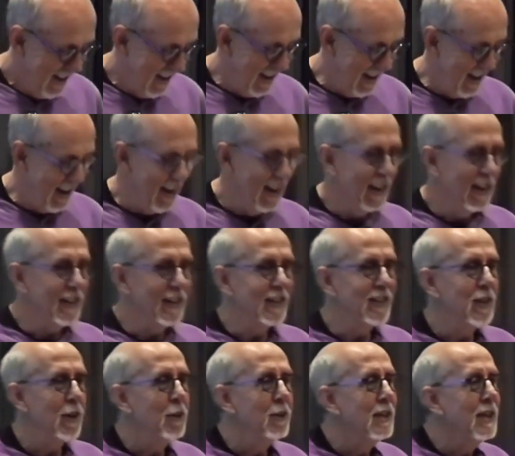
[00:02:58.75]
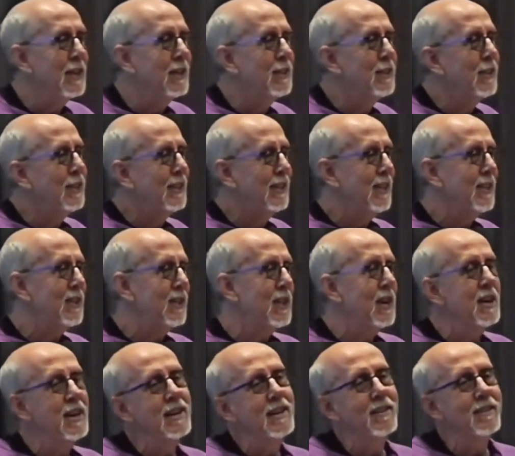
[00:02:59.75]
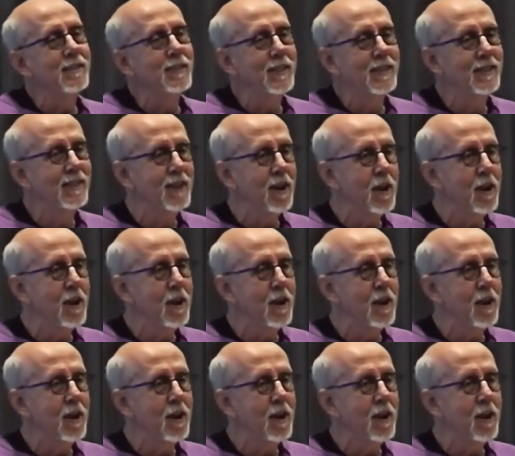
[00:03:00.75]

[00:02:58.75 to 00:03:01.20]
And so they took this kind of